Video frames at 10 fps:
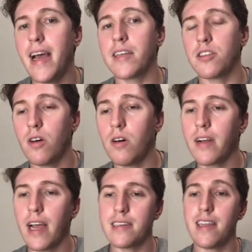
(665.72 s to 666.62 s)
as
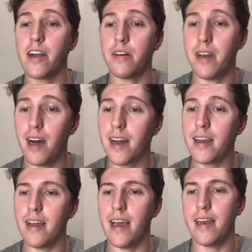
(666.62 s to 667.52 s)
long as they are not
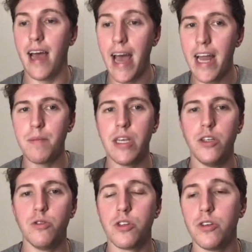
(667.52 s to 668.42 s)
an admin
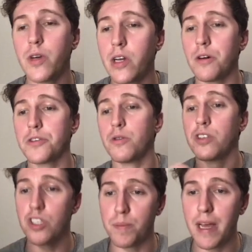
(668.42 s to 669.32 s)
user, you can also
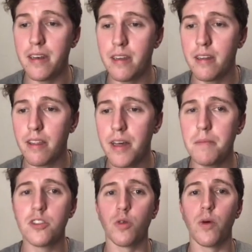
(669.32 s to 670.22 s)
suspend
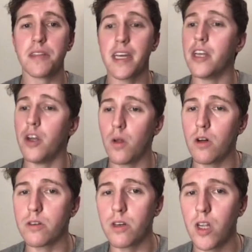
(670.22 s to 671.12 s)
them to where they can no
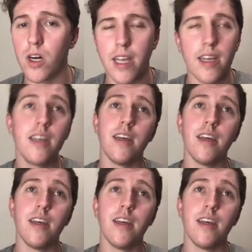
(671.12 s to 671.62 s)
longer log in